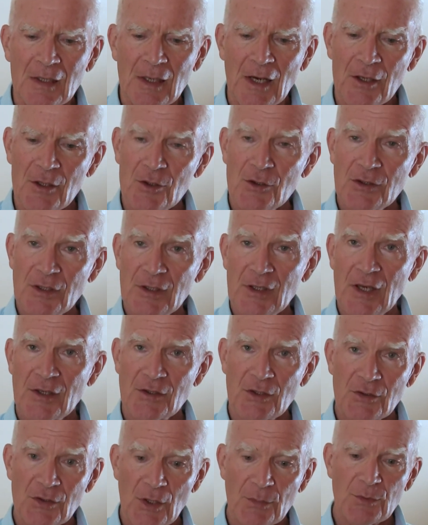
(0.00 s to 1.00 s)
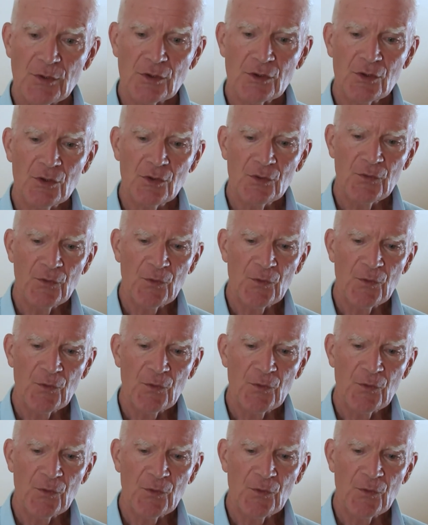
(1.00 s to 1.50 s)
I use it as a substitute